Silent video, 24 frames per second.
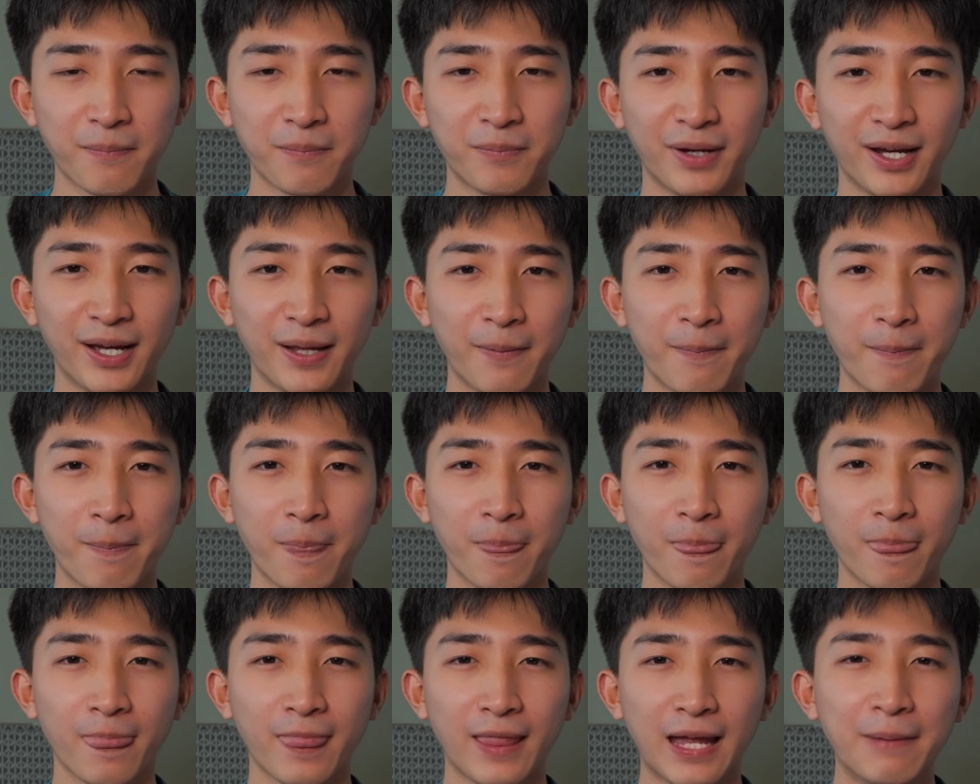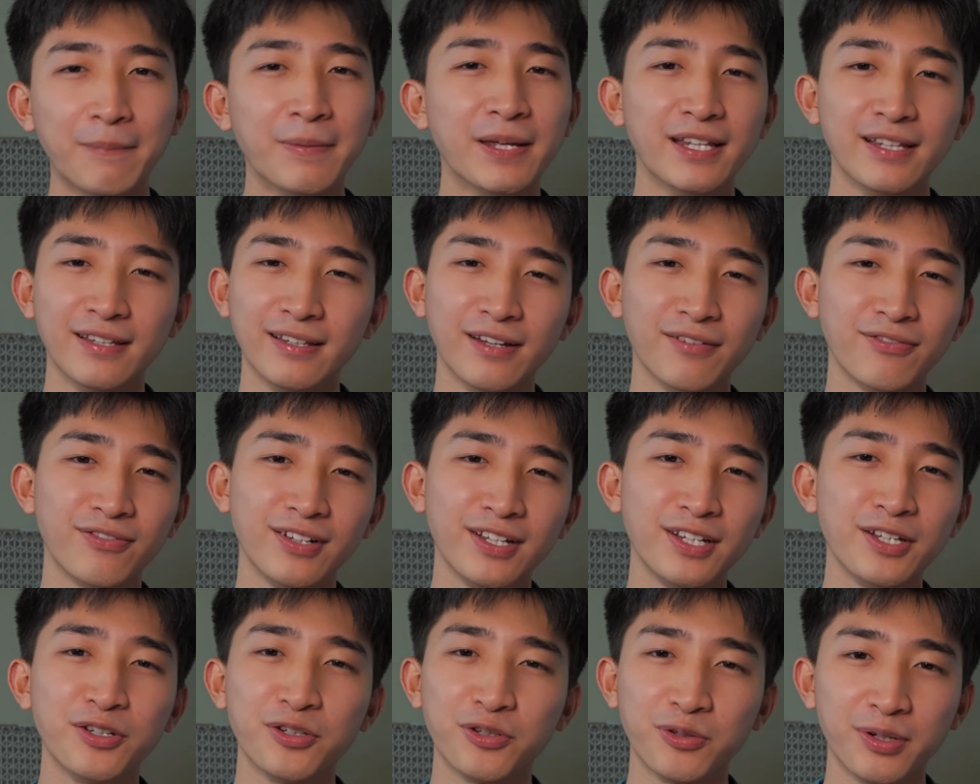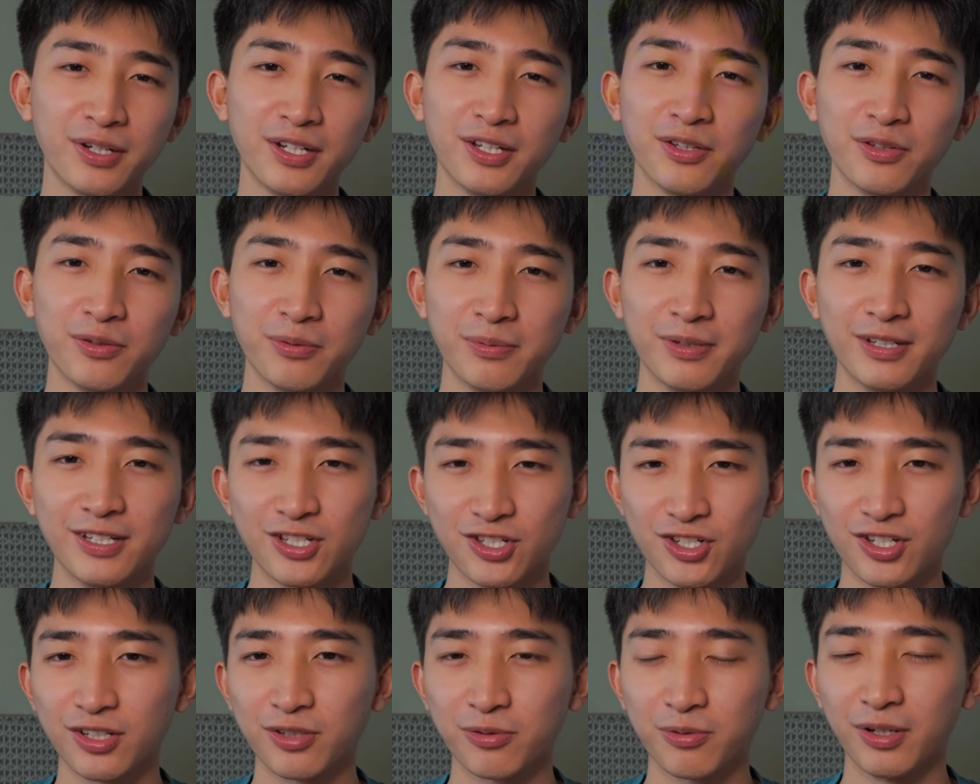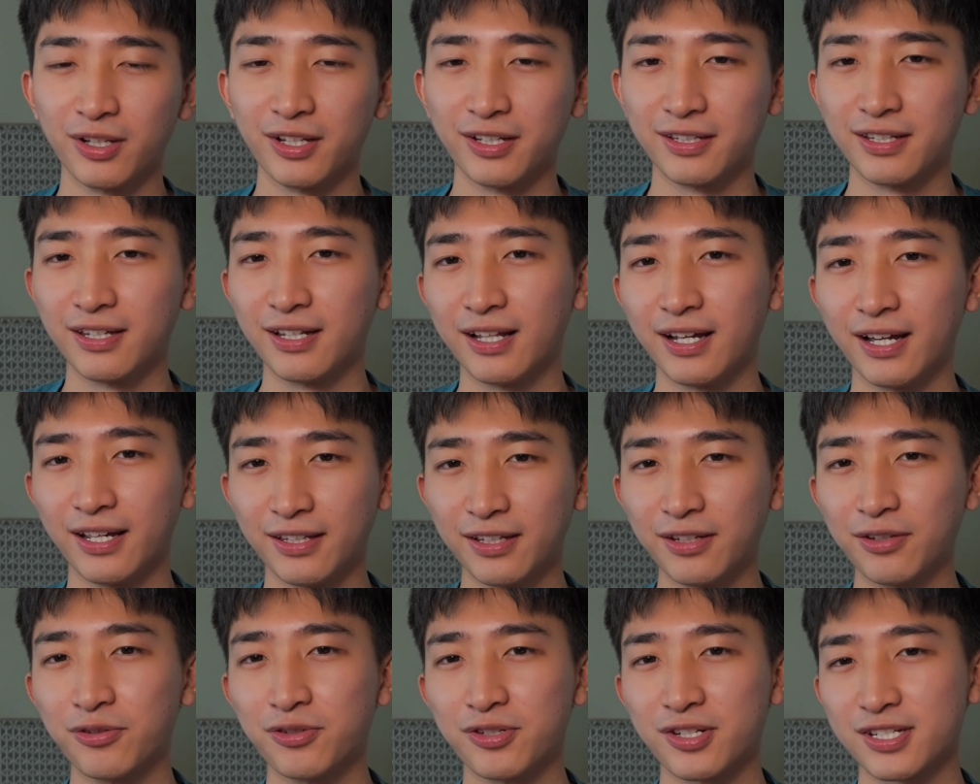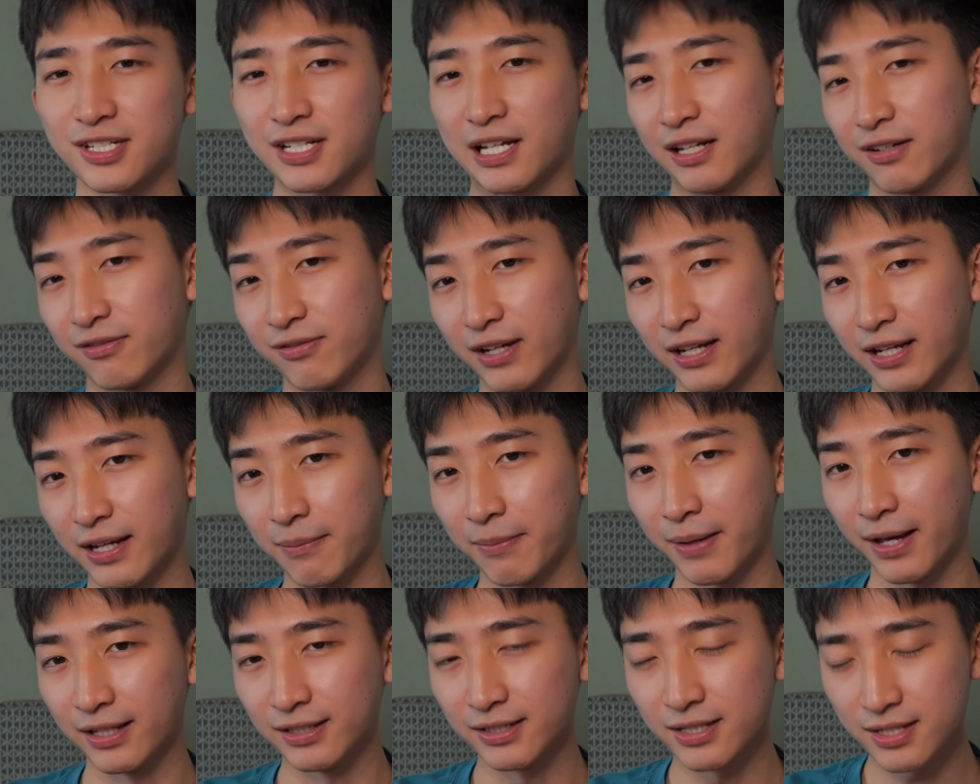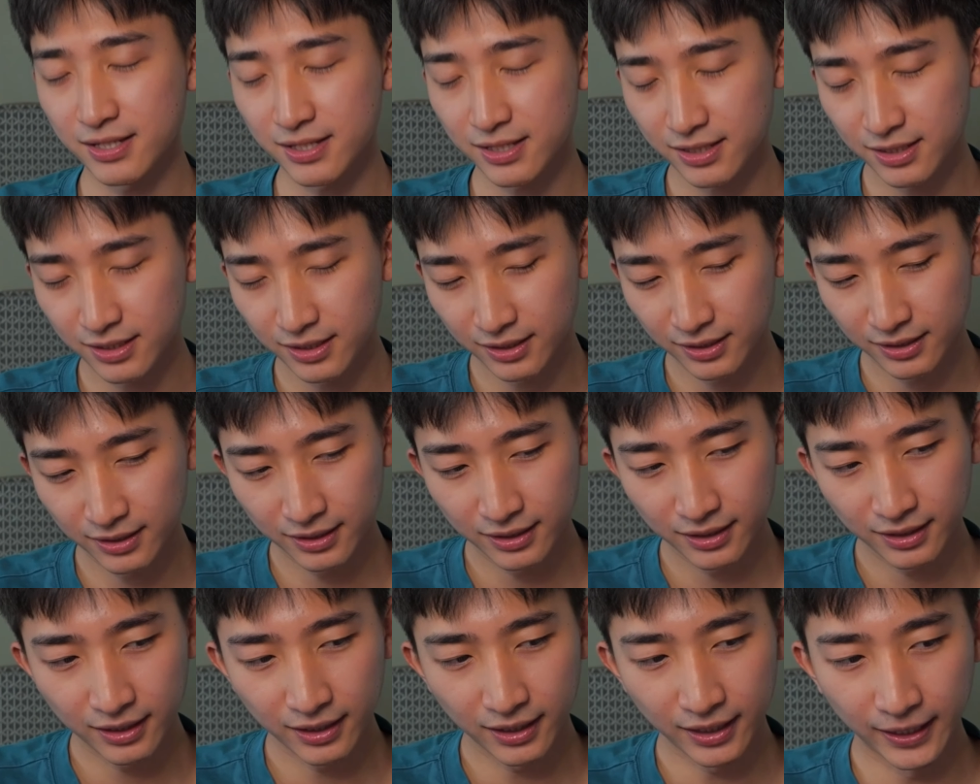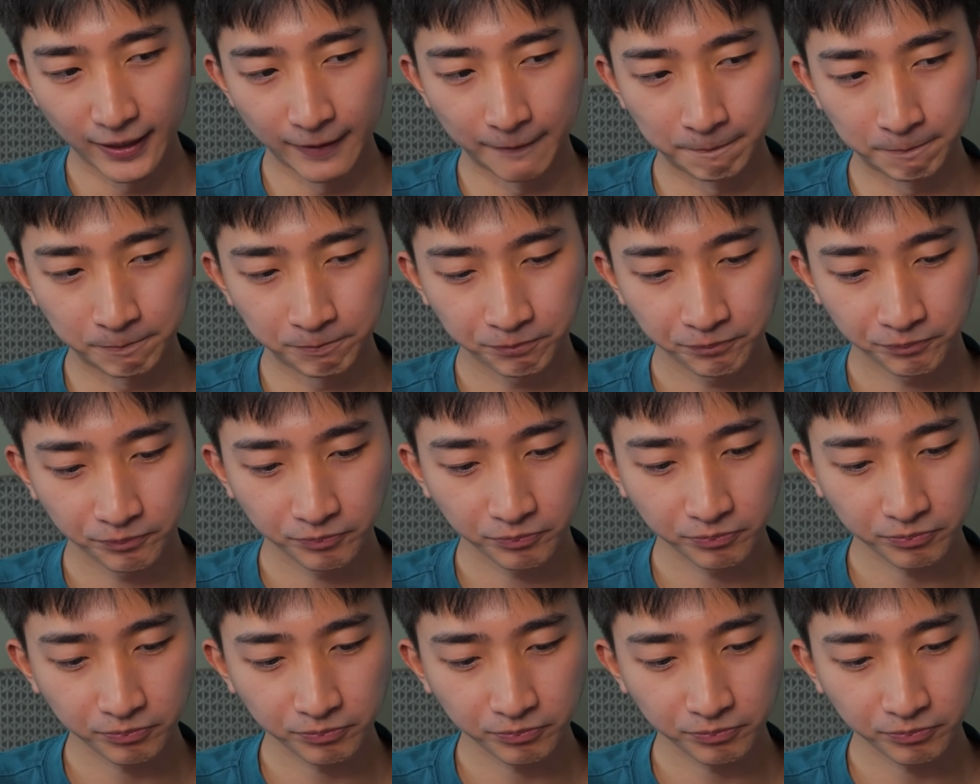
But I mean, definitely you don't want it to be shit quality. I think you just gotta find that balance. And